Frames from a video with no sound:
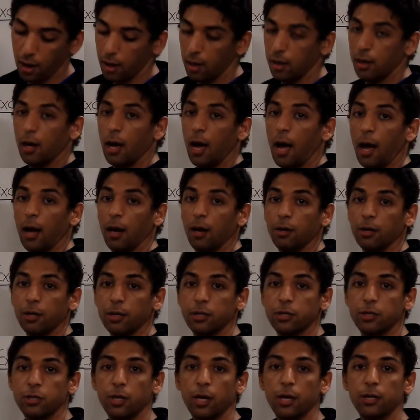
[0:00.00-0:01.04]
uh,
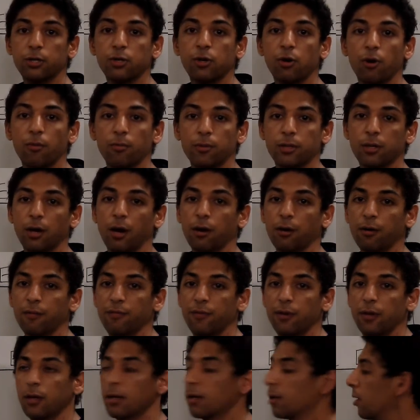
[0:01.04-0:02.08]
ion exchange
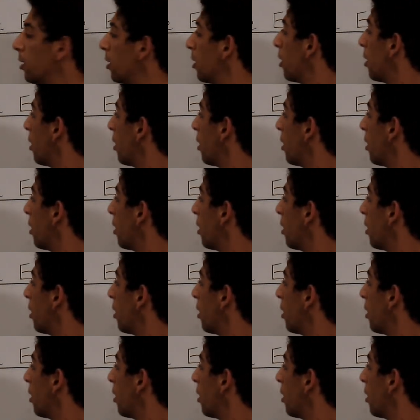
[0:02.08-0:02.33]
chromatography.